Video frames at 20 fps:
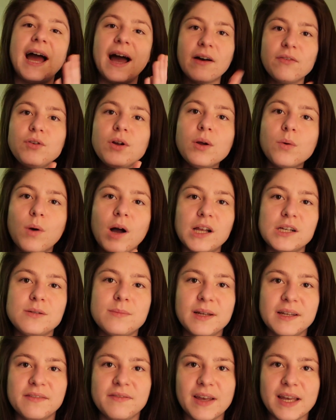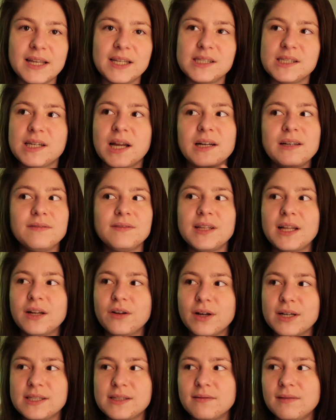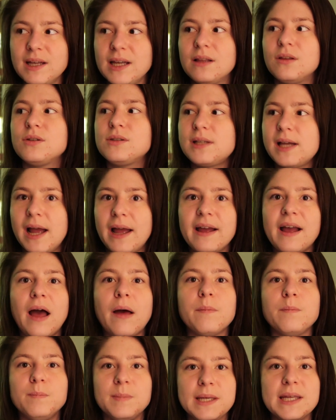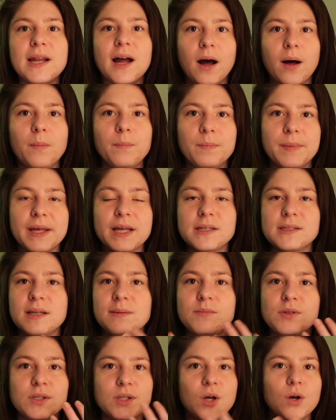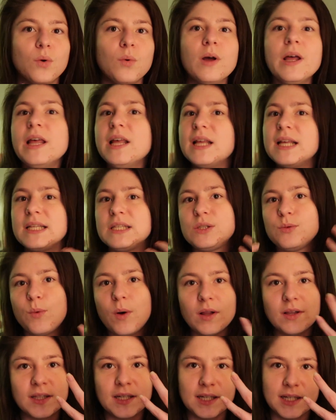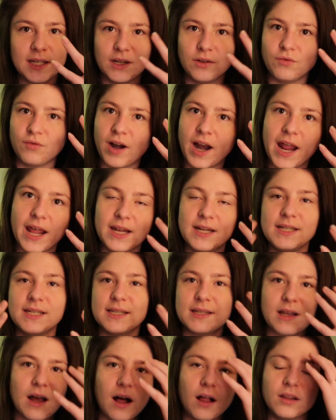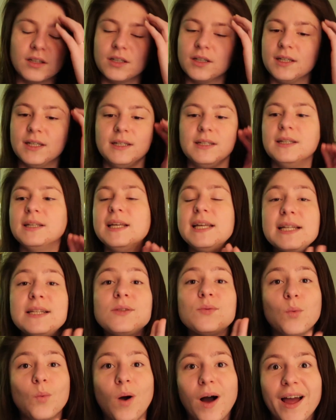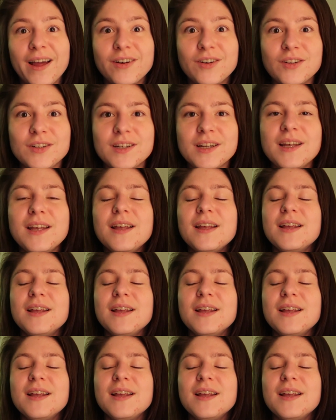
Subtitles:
after I washed my face, not even that aggressively, it looks like I got beat up because I'm so swollen and red and discolored, and it's wild.